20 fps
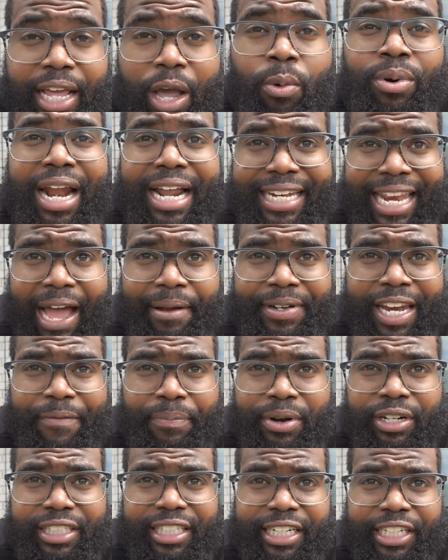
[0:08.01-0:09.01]
And when I dive
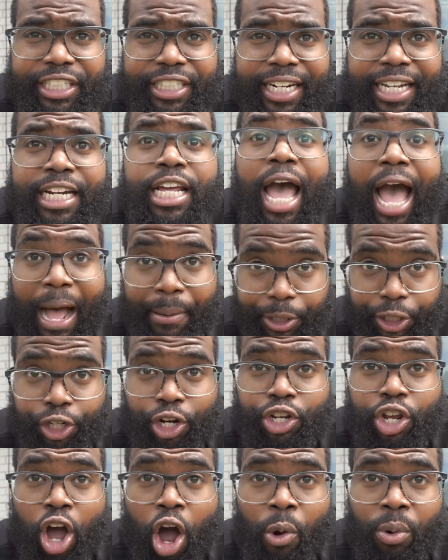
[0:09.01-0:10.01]
deeper into the shit, I'm sure
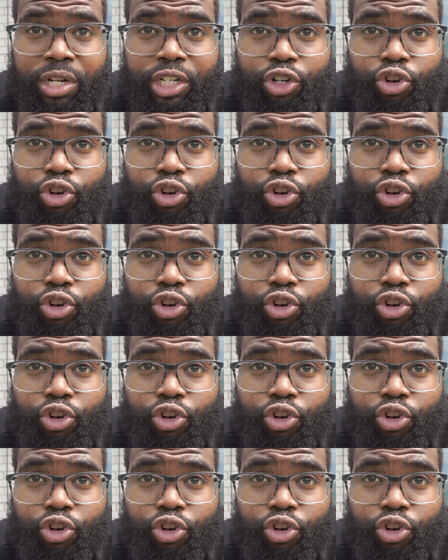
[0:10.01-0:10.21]
y'all will